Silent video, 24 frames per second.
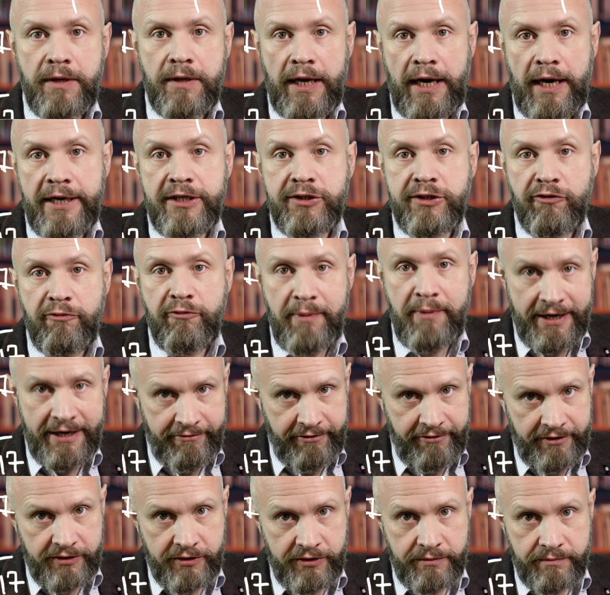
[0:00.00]
a list of
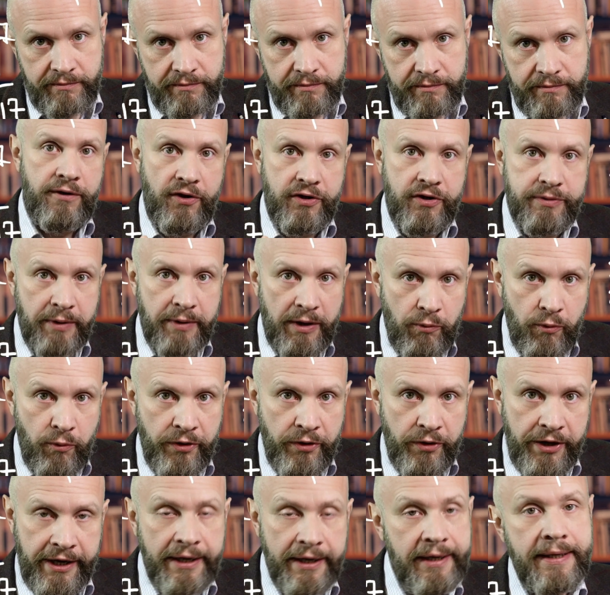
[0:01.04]
benefits Here's my
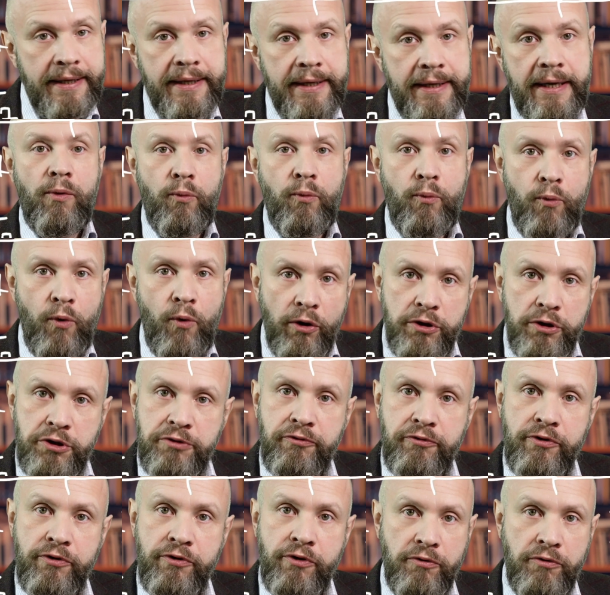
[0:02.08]
warning watch
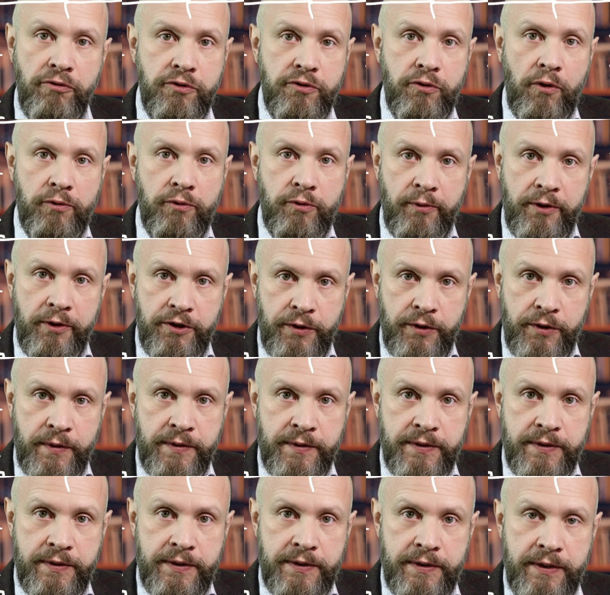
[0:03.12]
for your software
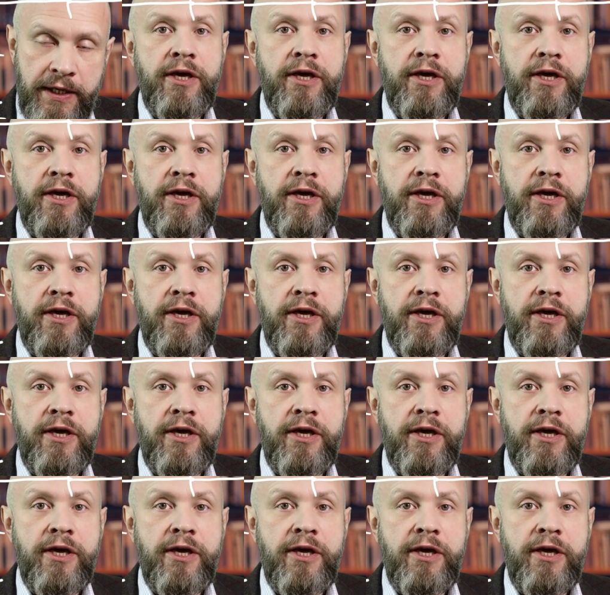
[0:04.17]
assurance.